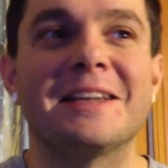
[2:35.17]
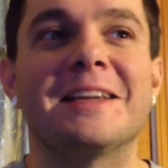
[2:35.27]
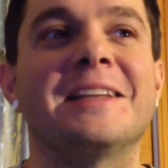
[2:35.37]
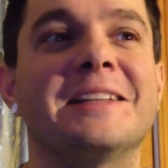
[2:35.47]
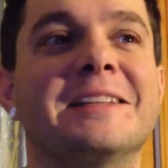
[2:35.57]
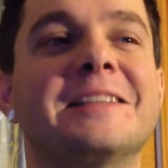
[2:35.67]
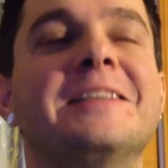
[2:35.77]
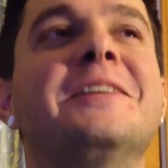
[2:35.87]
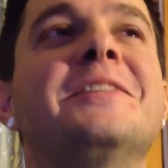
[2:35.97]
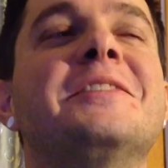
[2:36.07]
and you
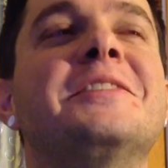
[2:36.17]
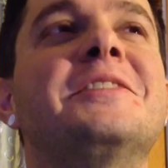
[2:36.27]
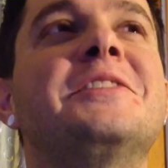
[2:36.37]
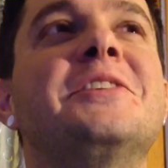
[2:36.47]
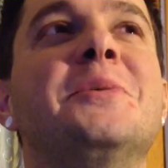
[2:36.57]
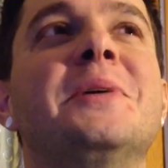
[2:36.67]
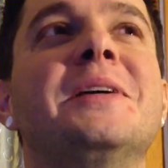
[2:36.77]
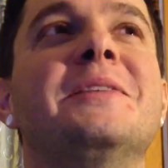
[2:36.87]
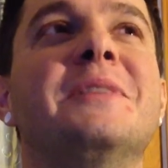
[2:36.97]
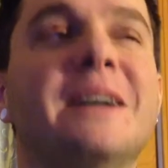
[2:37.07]
know, till
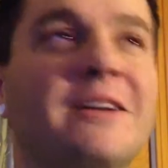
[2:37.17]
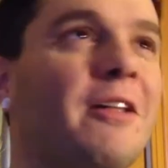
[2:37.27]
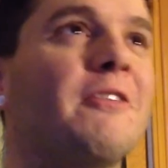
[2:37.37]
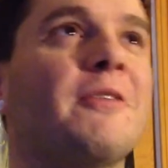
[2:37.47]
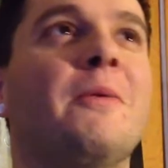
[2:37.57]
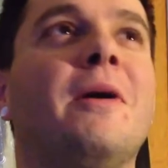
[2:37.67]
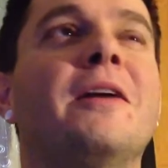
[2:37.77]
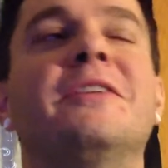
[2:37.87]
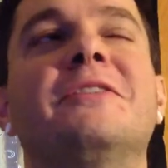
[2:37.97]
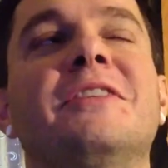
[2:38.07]
we we got all of our
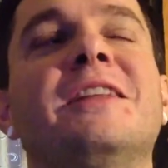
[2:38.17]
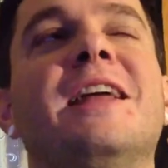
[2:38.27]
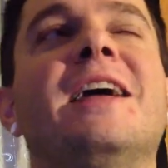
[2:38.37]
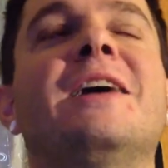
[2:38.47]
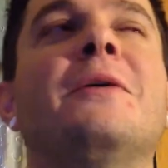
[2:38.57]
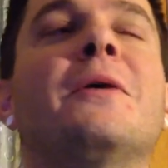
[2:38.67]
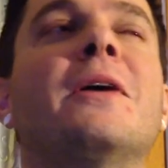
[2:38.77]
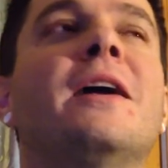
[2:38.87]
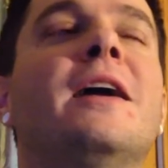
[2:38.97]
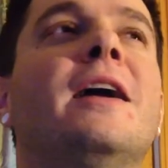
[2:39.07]
water in for the day. Or,
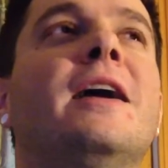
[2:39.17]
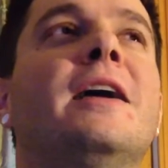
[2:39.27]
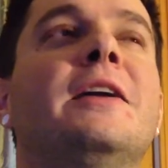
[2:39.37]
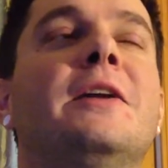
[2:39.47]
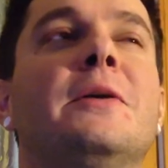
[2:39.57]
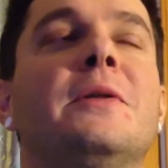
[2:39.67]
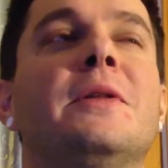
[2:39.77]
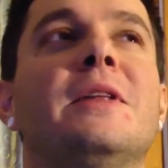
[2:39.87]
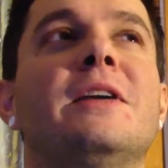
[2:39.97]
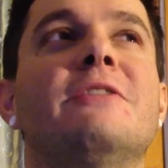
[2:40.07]
you know,
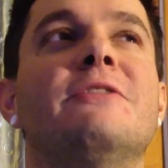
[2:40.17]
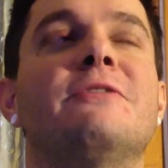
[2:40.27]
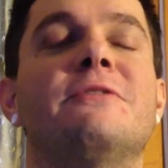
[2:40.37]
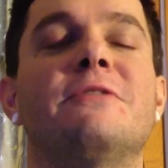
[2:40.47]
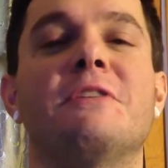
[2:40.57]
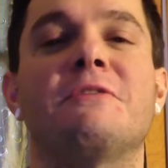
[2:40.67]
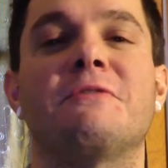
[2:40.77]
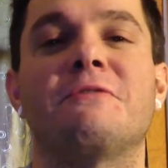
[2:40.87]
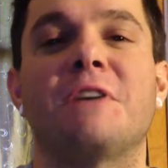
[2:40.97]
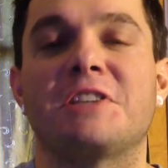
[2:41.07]
if if
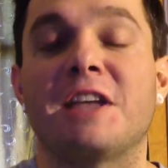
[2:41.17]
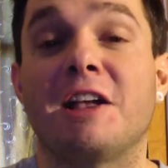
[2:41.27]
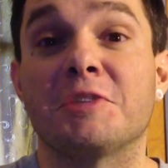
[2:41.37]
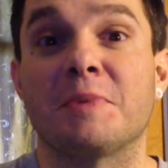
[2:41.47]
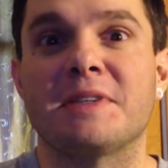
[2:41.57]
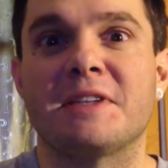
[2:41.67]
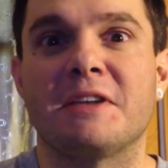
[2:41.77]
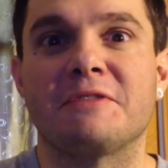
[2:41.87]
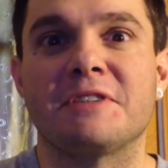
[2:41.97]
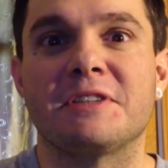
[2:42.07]
I challenge
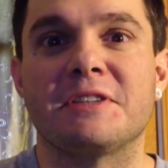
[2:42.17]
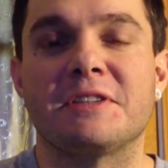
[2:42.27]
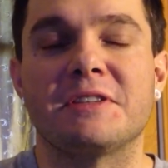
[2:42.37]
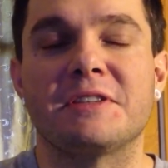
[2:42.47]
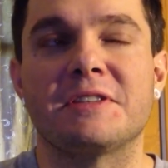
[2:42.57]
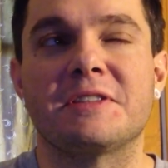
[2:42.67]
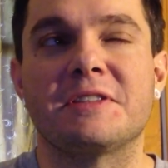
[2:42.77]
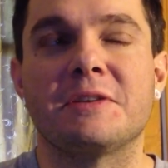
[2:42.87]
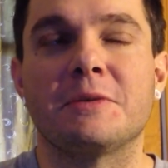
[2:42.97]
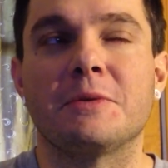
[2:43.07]
myself to
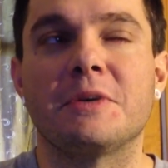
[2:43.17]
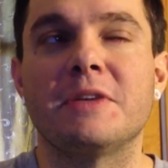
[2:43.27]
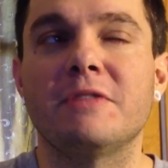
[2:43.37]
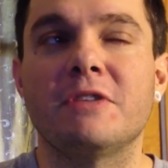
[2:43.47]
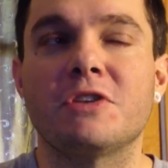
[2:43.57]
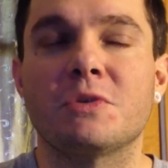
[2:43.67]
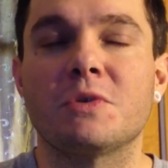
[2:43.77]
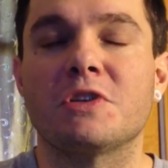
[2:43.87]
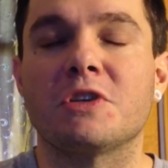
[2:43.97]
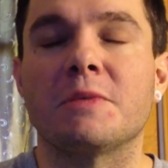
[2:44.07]
to even in the short
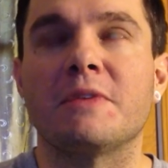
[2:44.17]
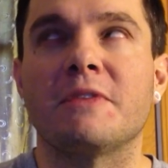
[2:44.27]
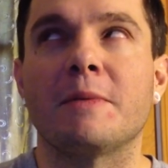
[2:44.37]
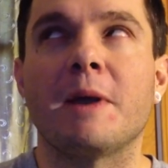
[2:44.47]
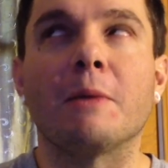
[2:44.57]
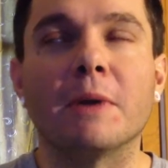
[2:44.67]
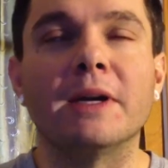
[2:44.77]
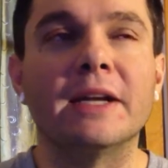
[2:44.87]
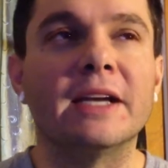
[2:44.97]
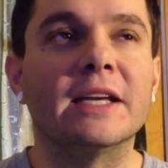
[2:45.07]
term, if I'm out
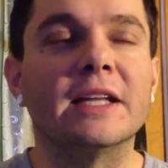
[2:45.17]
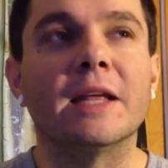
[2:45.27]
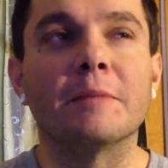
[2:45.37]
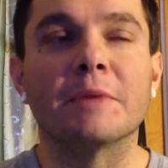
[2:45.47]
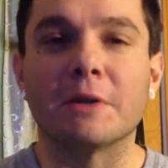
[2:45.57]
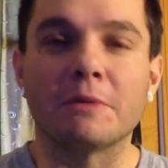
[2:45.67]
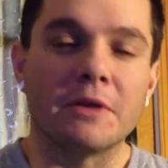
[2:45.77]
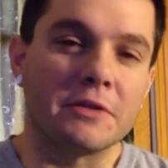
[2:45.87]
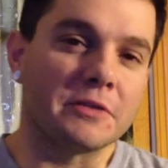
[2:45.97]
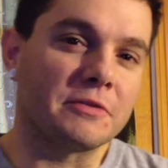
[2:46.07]
running and I'm gonna
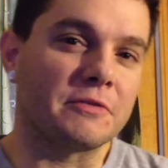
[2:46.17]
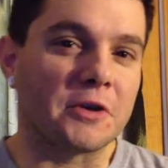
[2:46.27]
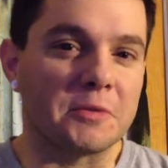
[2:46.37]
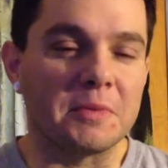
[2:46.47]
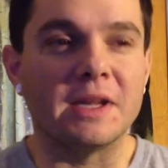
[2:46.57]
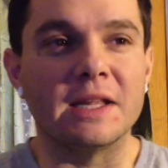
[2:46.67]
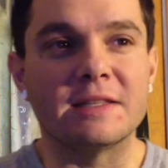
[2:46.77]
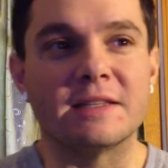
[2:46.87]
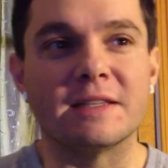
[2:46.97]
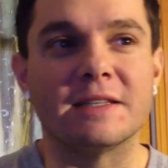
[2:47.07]
run 30
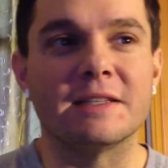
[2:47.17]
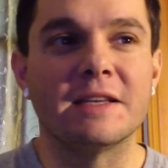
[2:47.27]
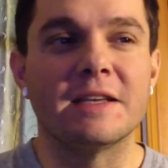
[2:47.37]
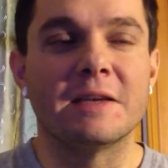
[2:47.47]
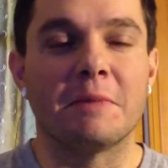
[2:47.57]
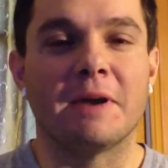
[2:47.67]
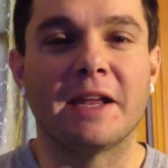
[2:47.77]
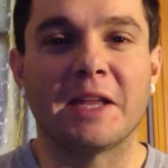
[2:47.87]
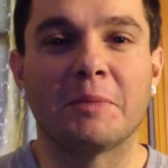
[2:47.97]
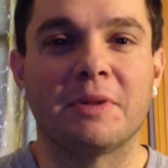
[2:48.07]
minutes, and my
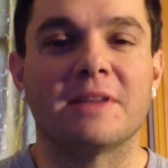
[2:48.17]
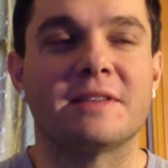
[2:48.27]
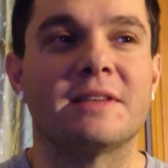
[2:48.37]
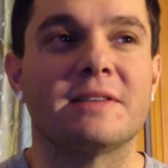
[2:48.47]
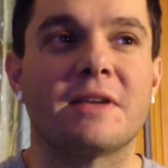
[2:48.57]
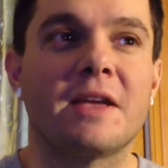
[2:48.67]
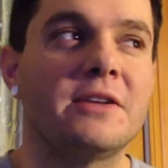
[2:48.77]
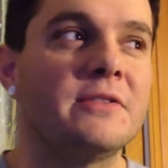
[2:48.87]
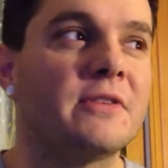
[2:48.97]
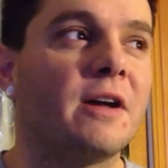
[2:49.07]
Nike Plus says, "Okay,
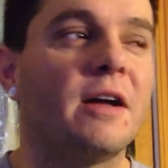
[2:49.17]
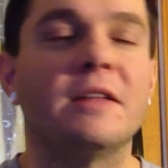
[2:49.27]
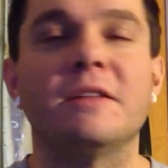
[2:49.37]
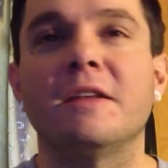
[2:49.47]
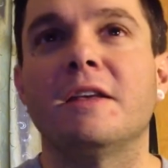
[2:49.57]
you've gone